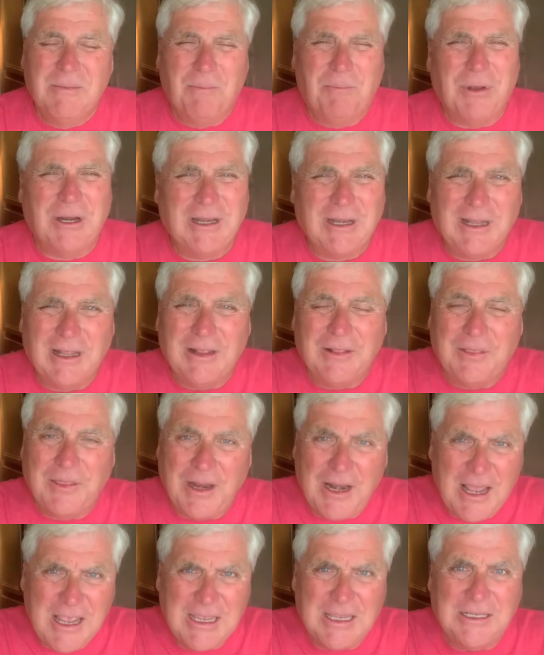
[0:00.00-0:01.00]
But
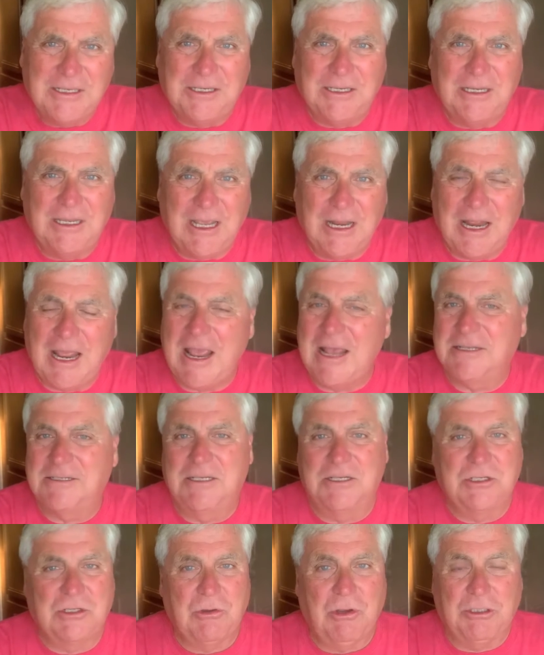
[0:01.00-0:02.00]
then I get asked
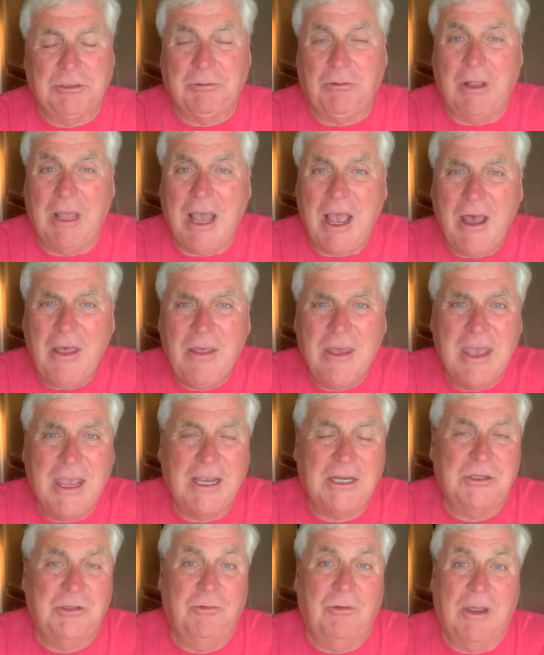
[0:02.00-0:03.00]
this question well, how the
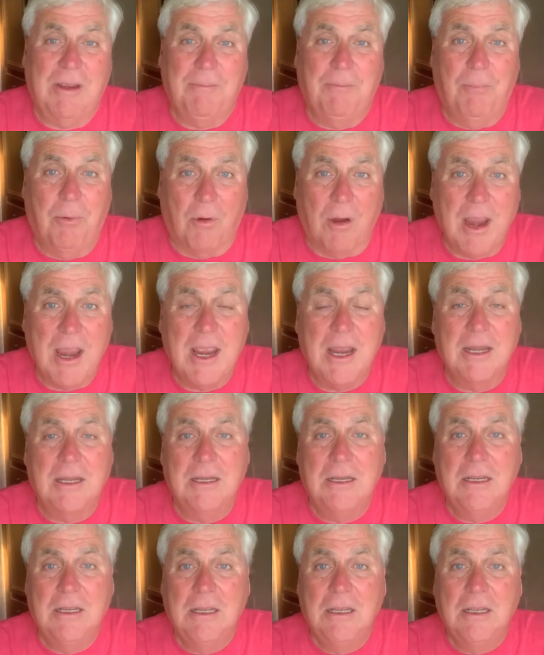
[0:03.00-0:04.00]
heck do I
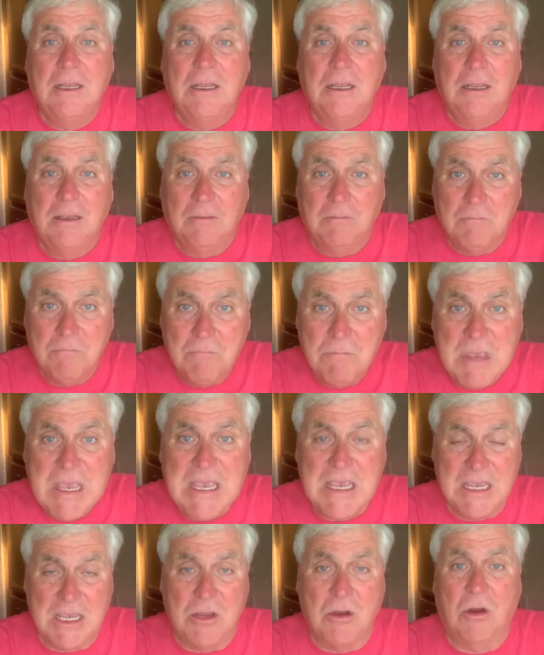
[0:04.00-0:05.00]
brand
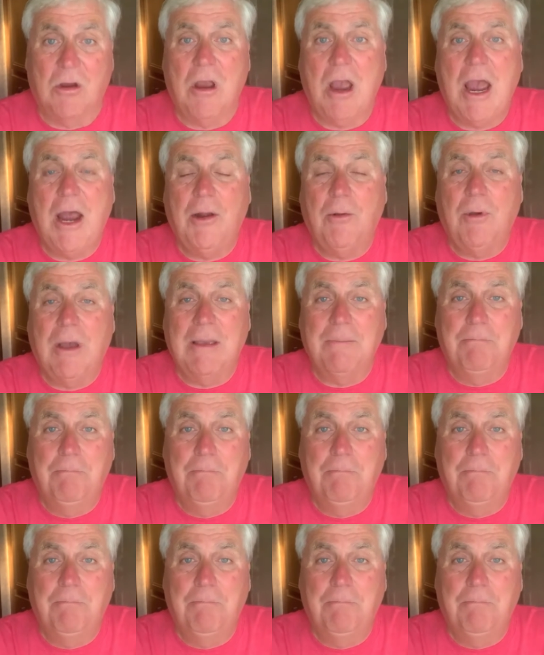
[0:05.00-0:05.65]
me or how do I